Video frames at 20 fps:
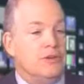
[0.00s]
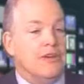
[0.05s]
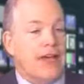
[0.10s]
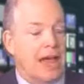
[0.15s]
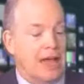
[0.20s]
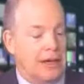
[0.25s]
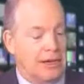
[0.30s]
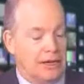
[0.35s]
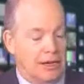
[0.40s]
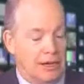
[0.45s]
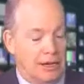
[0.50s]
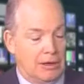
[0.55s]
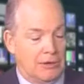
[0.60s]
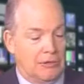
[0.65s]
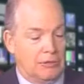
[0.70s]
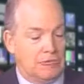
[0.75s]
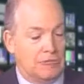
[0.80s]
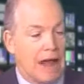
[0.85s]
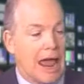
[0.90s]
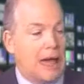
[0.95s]
You've had
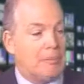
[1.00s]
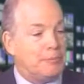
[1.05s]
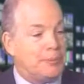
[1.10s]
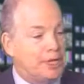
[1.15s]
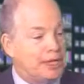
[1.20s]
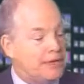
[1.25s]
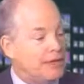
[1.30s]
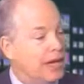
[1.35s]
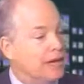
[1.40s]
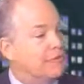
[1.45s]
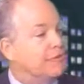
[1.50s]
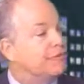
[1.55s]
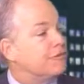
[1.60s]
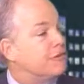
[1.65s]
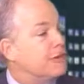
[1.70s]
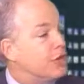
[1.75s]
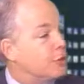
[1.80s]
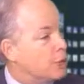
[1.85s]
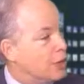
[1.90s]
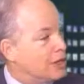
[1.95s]
rapid and
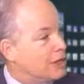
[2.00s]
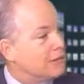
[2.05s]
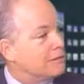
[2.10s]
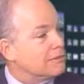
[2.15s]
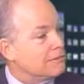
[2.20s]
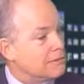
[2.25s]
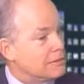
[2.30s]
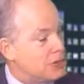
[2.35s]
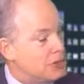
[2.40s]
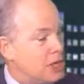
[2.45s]
frequent